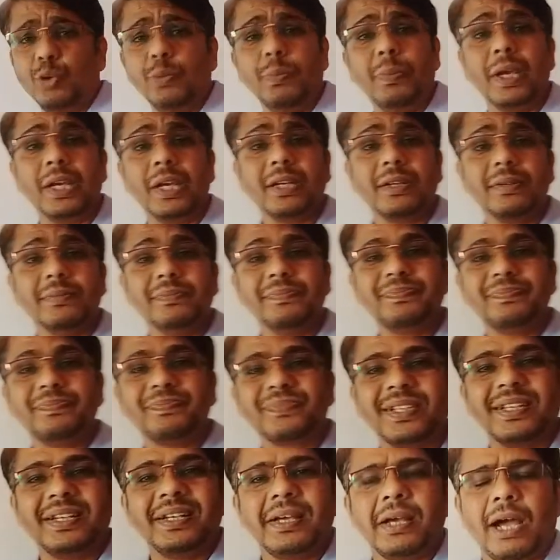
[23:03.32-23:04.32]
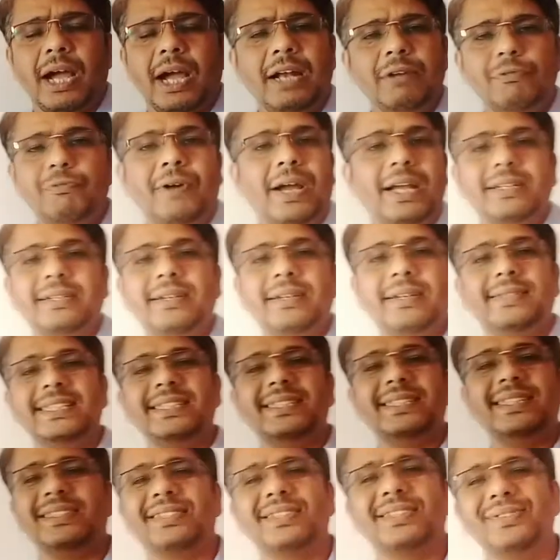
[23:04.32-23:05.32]
Now it's too big,
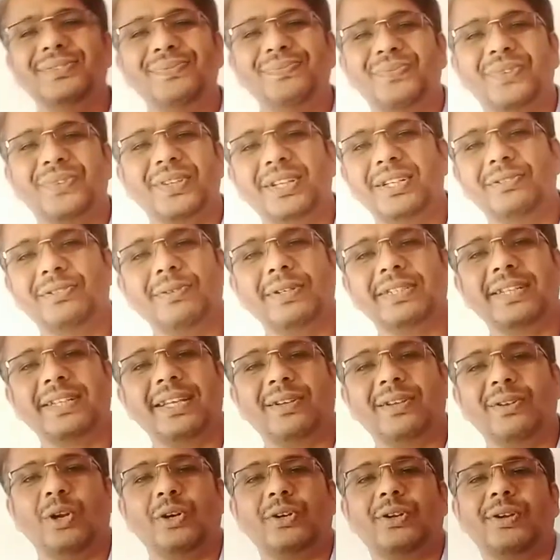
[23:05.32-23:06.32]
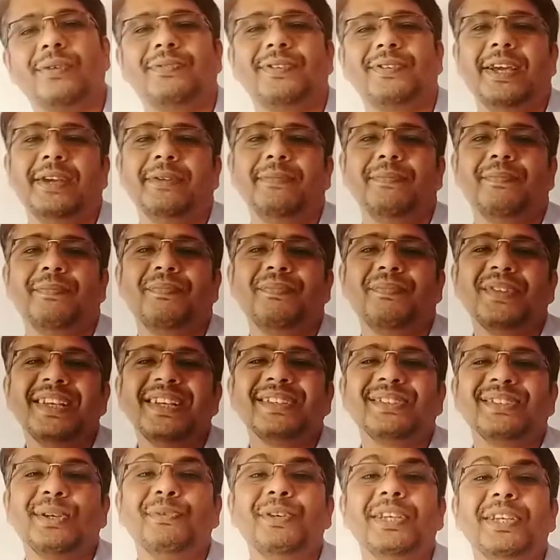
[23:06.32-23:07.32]
and factorization it will take a lot of
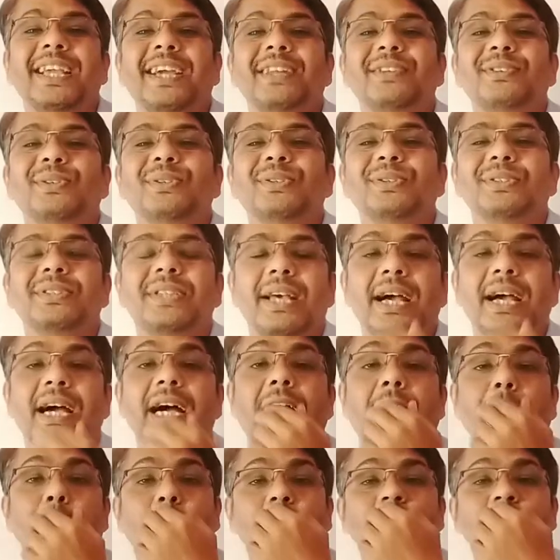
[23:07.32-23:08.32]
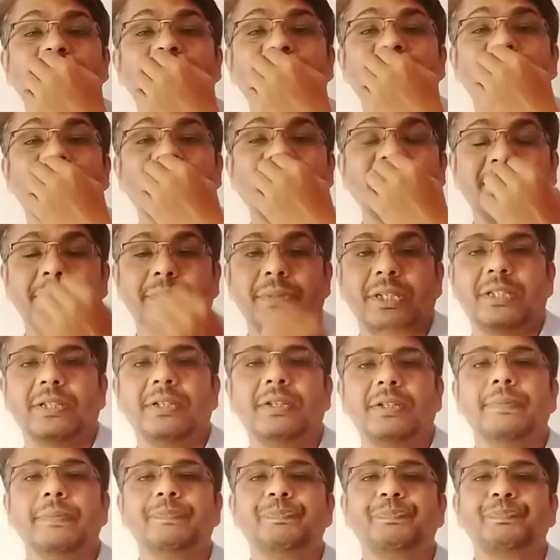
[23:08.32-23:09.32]
time. So we can use
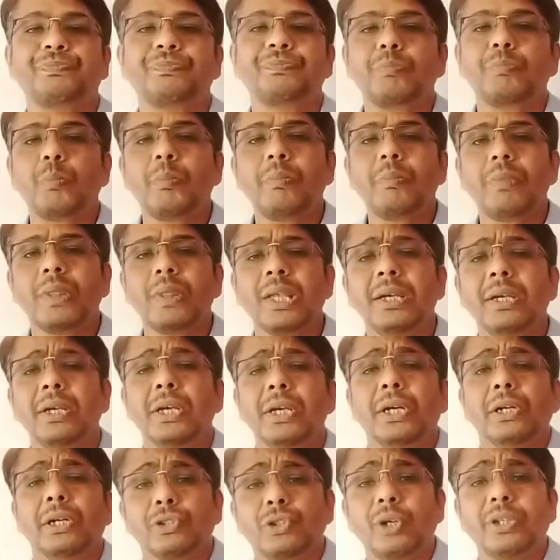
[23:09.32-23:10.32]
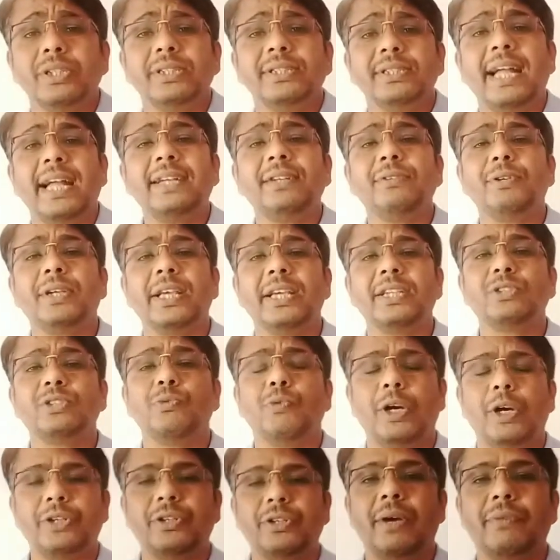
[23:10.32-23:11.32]
approximation method. So in
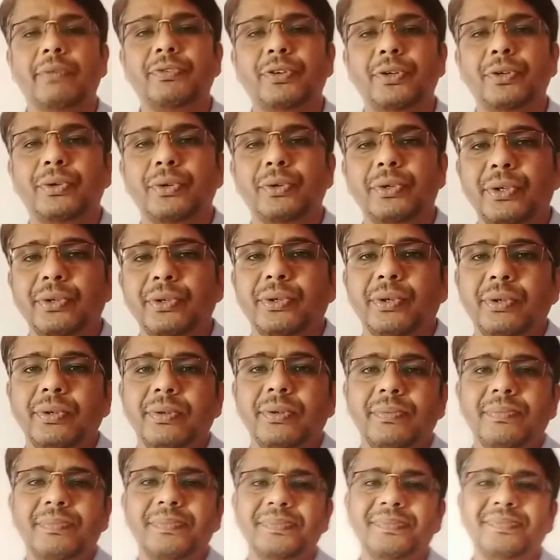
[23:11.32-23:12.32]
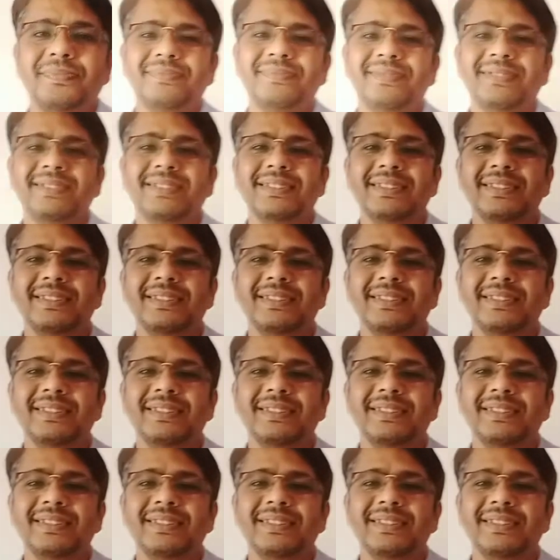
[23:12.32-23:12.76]
that case what you have to do,